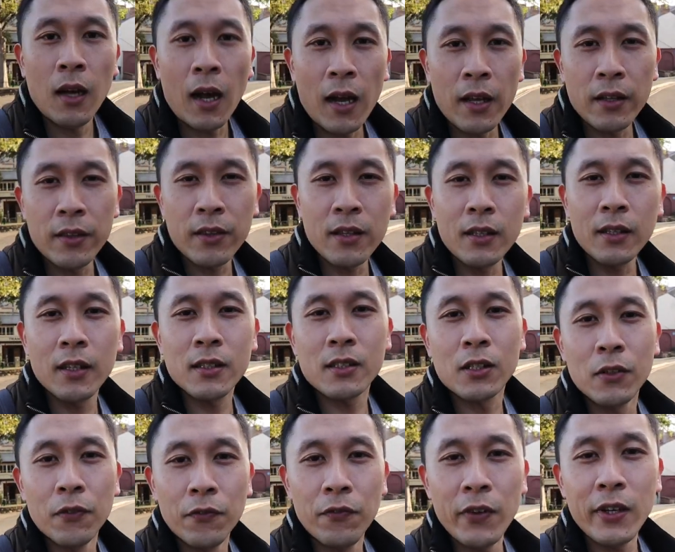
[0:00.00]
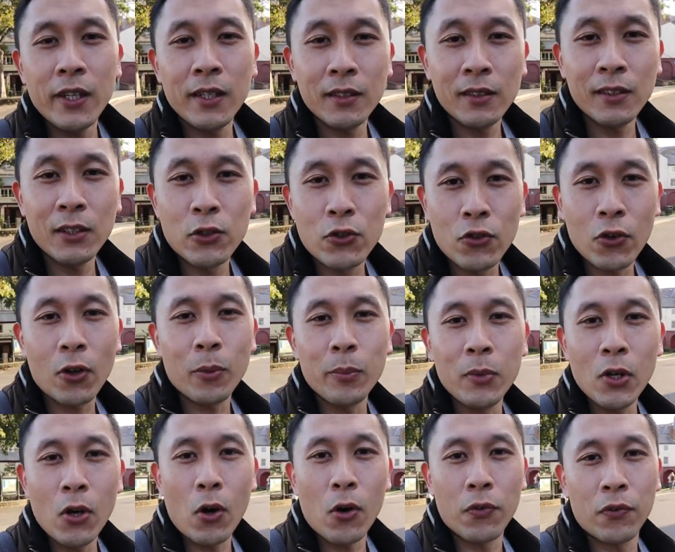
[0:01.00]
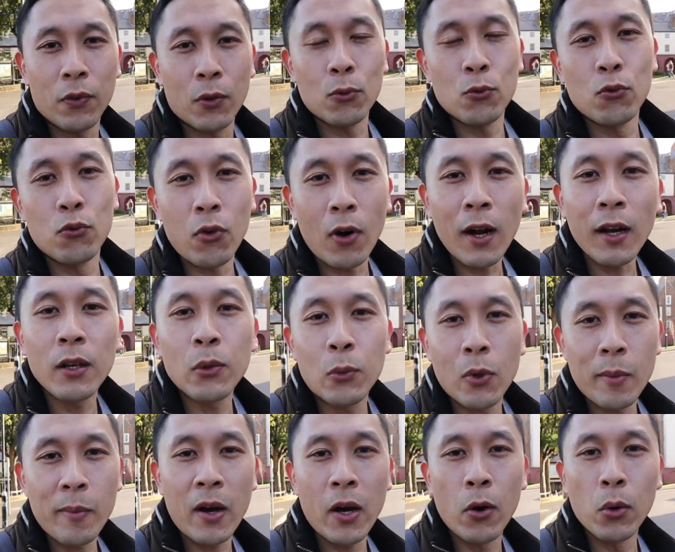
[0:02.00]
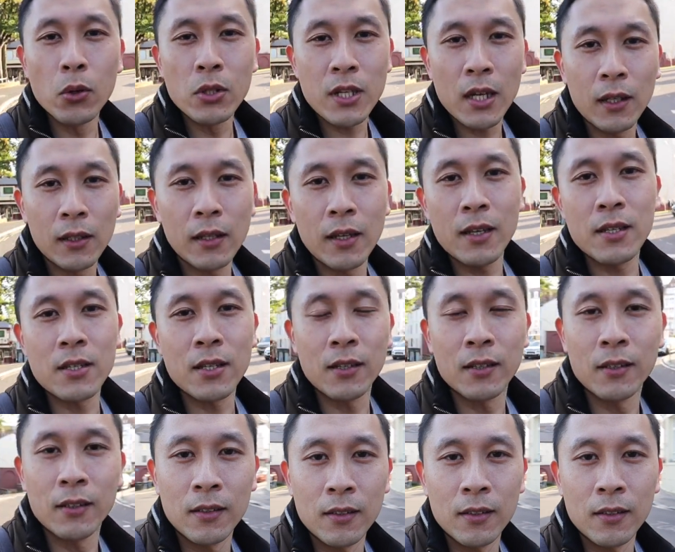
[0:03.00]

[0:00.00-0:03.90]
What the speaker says: and I think it's conveniently dropped me off right where my hotel is,